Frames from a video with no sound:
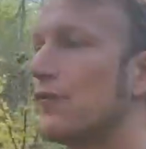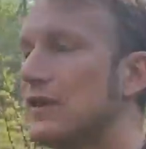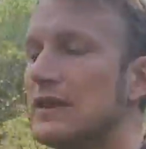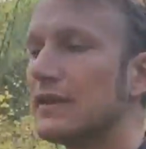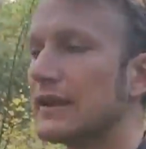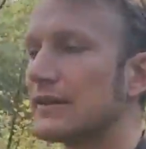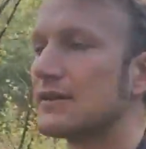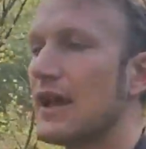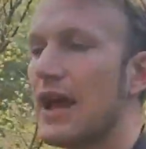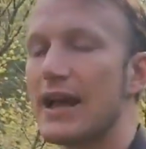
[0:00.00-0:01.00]
feelings
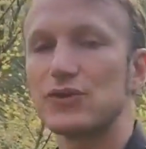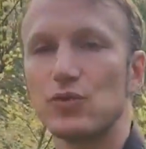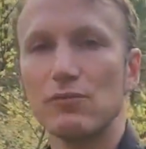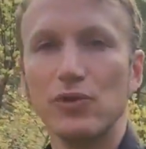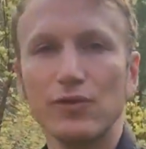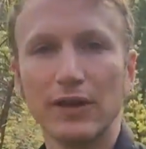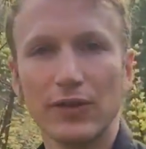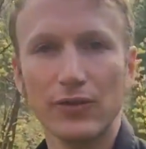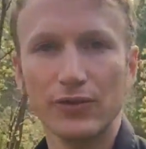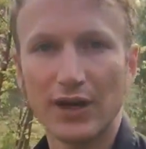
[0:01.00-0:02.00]
as we're moving
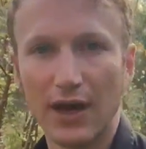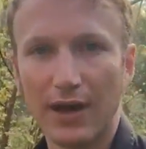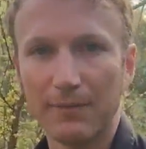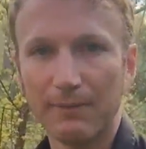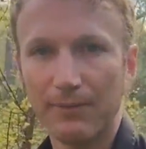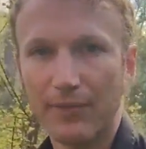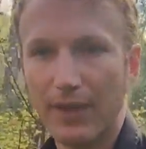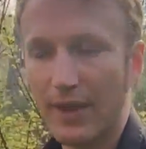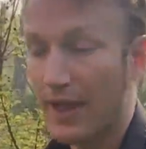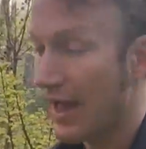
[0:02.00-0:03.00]
through time.
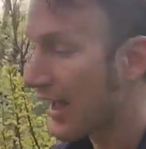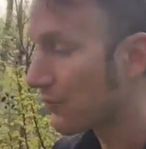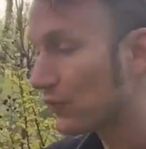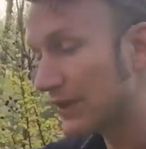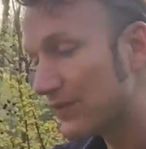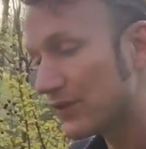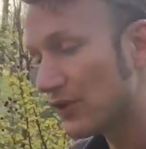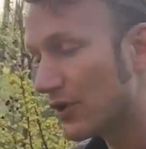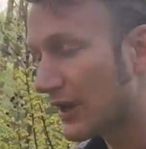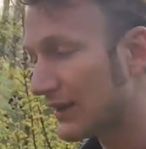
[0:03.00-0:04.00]
And we'll even
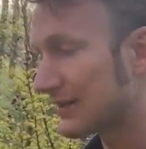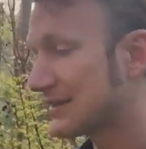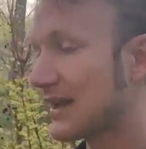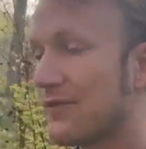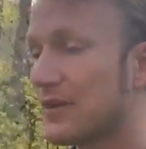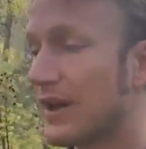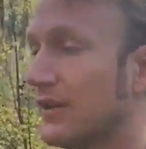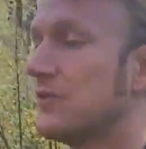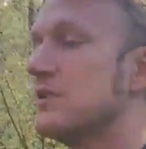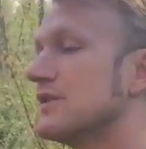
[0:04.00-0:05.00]
look at 7
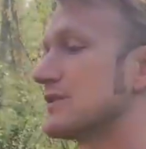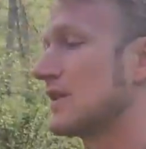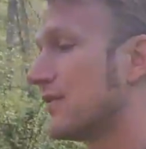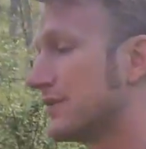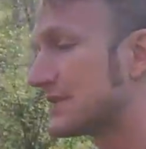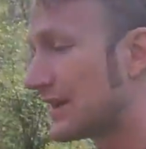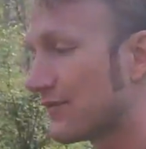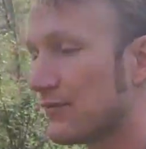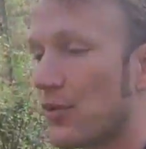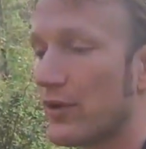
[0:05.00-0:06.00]
elements of the
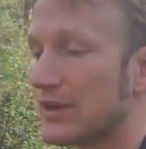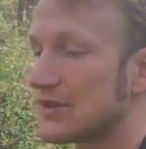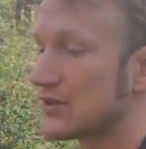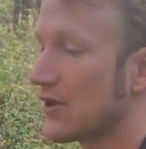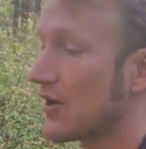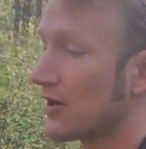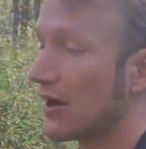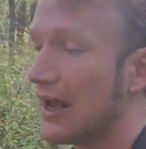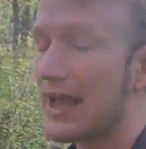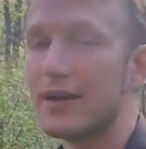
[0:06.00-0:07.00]
7-pointed star
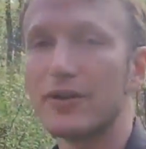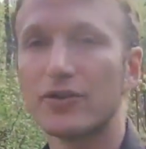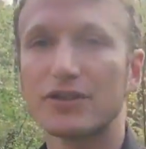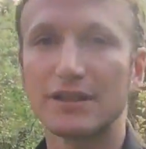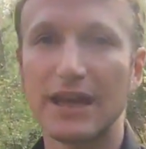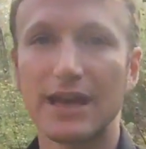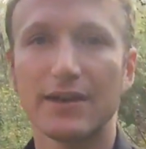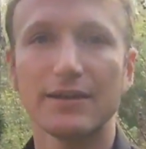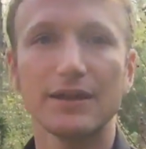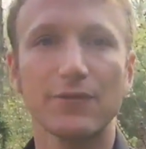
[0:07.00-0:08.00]
and understand
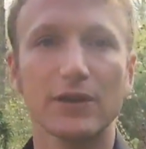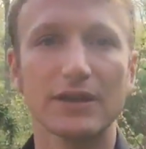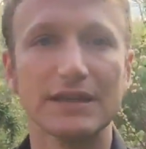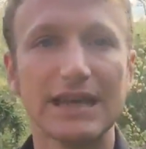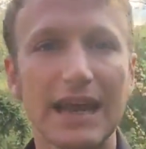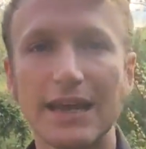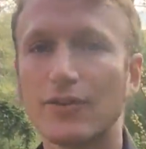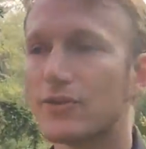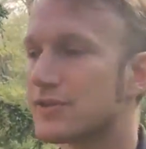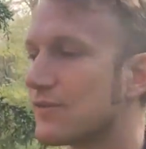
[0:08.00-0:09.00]
the different
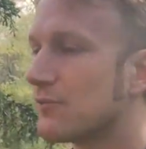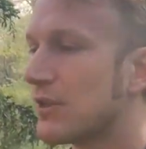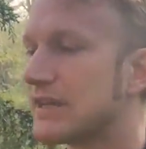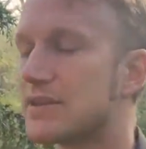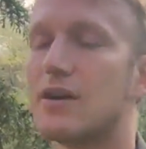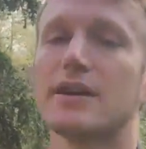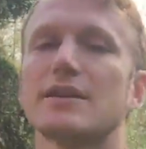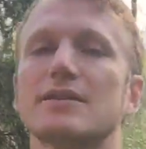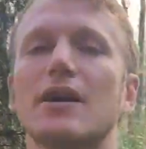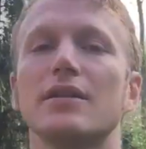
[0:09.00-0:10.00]
containers of the Platonic
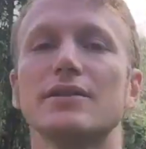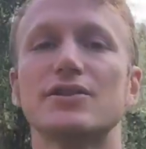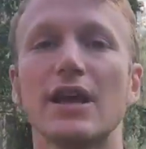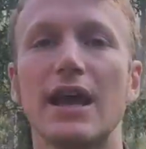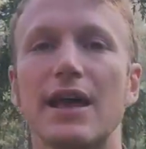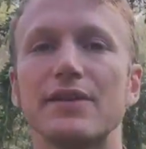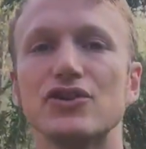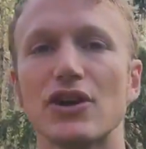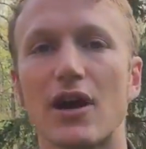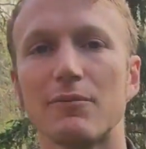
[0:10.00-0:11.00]
solids and the
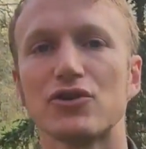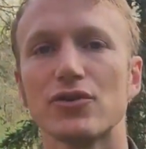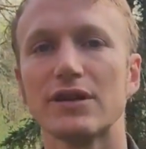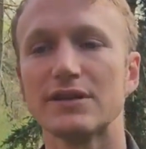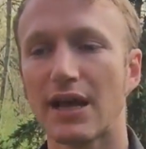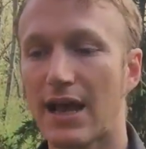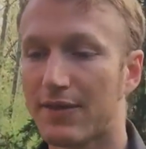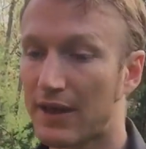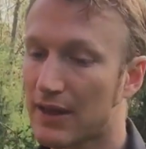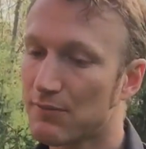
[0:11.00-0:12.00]
geometries
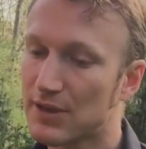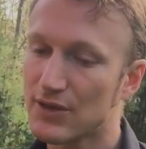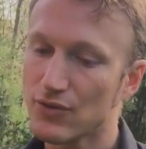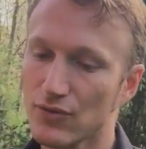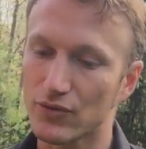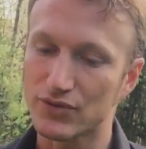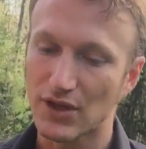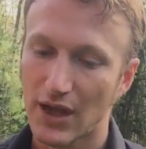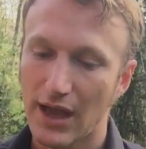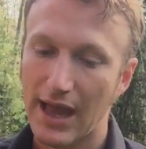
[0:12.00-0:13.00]
that can be used
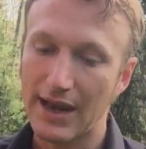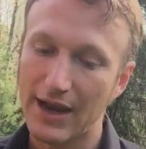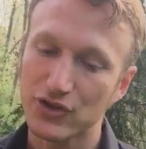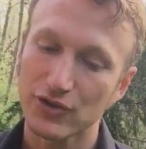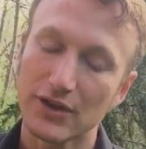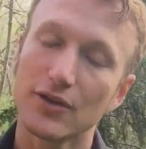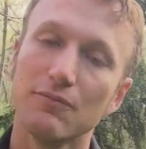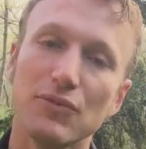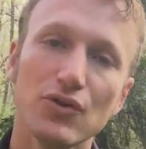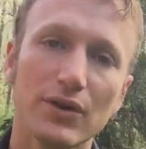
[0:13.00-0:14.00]
and actually
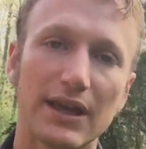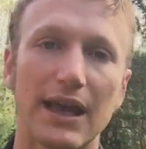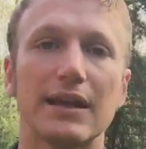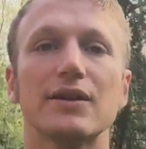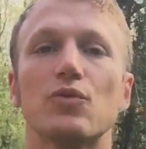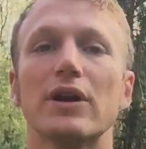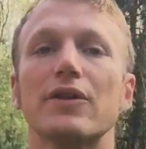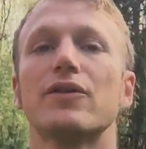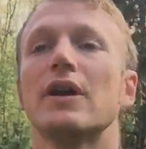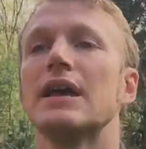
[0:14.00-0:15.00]
communicated
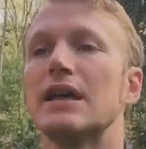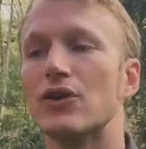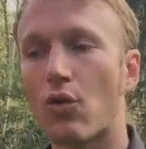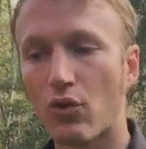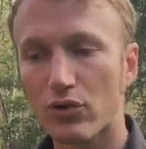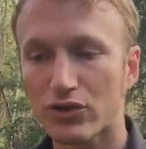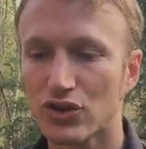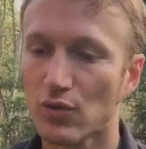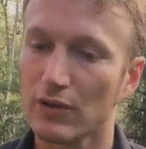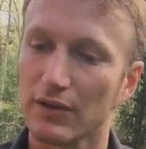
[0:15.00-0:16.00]
with in order
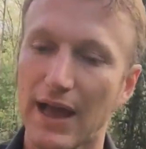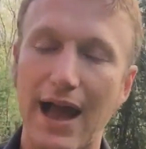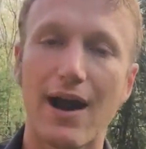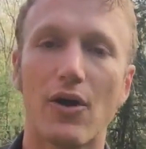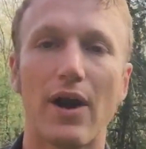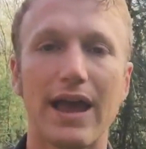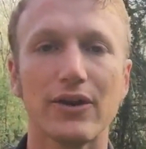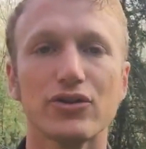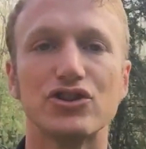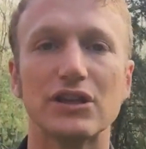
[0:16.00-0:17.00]
to allow
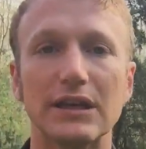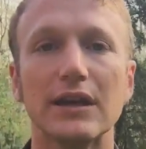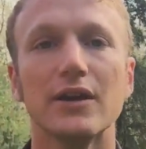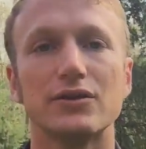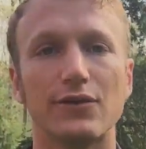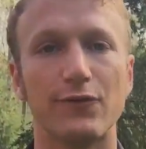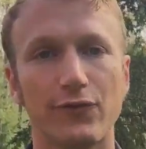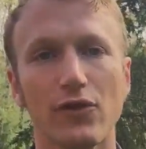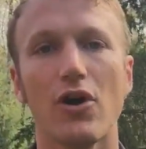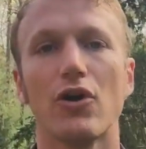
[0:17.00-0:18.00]
energy to
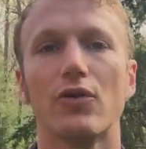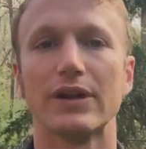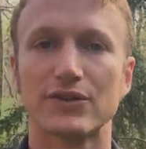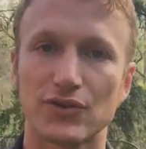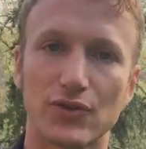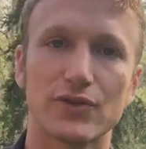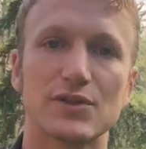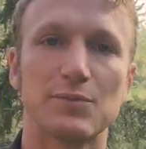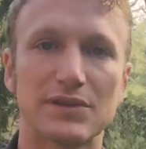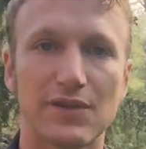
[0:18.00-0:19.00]
flow in certain
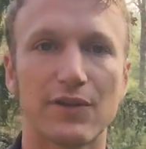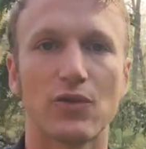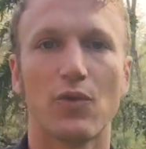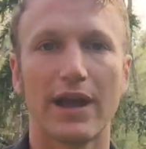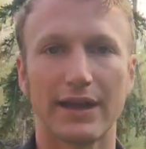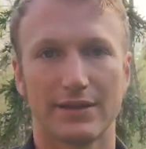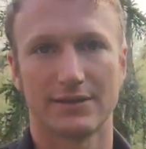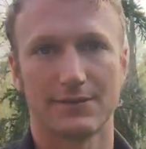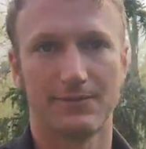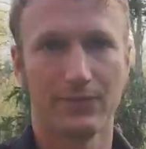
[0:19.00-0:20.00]
specific
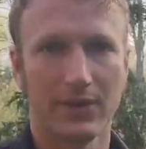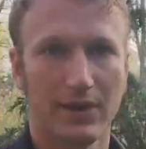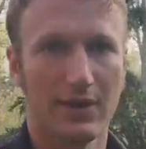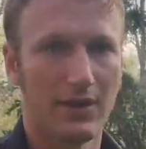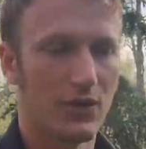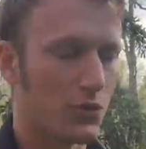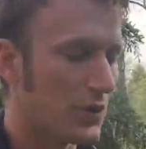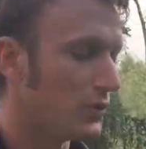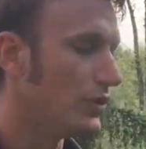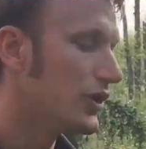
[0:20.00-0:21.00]
ways.
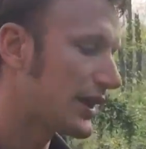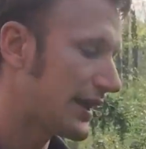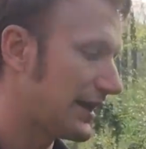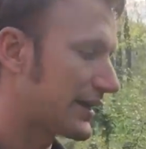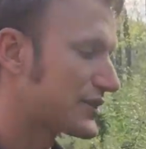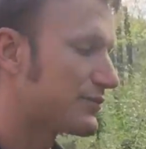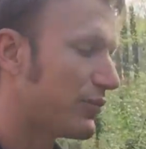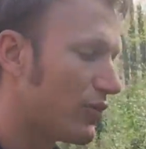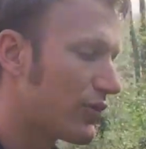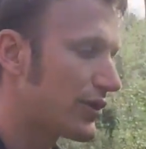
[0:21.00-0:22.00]
We will look at
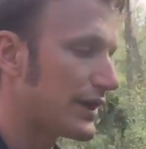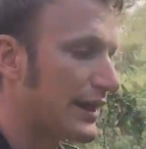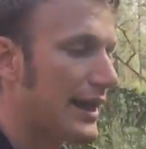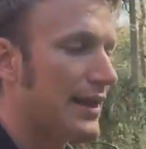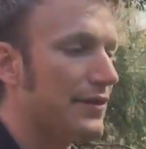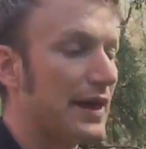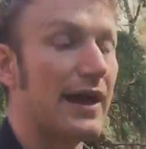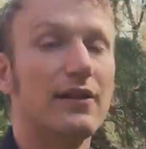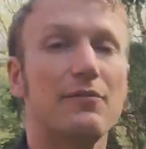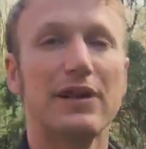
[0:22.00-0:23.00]
exploring the
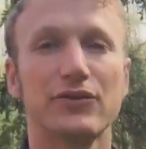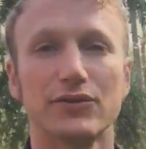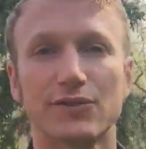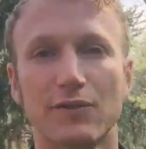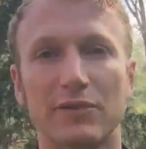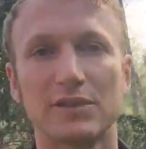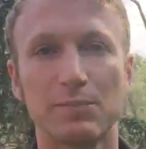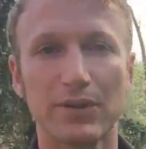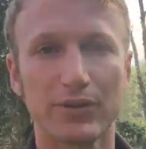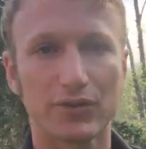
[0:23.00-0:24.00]
elementals from a
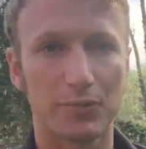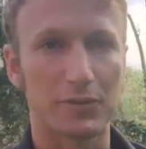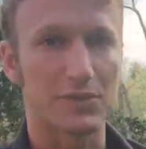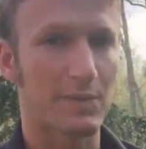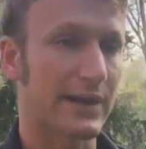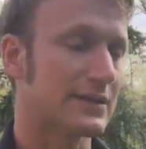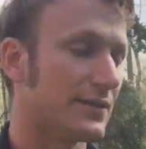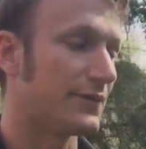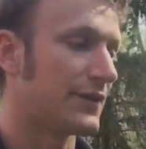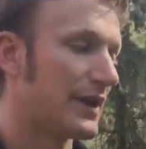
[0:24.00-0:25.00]
spiritual
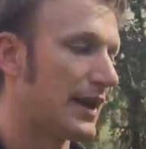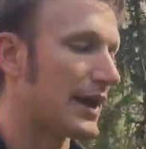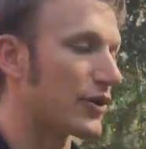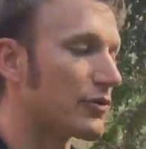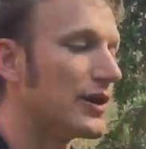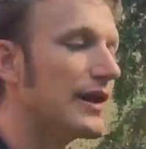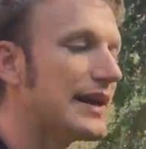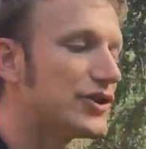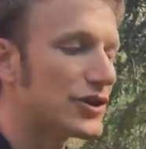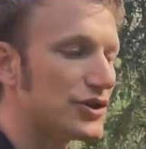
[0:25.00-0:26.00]
perspective and our
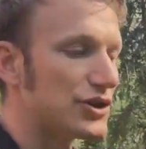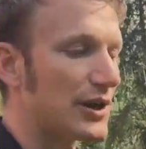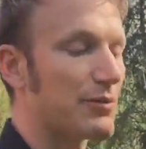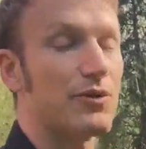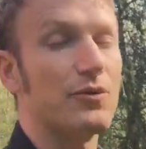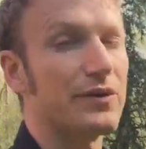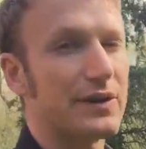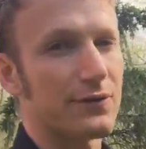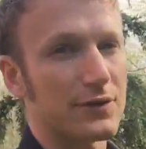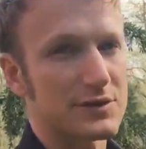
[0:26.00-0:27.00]
relationship with
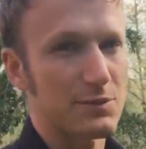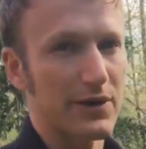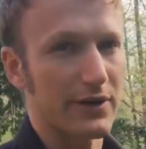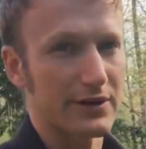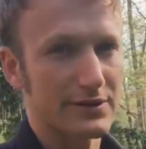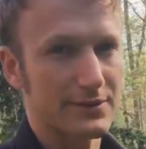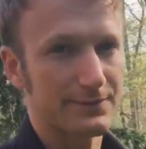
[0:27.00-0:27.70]
different spirits.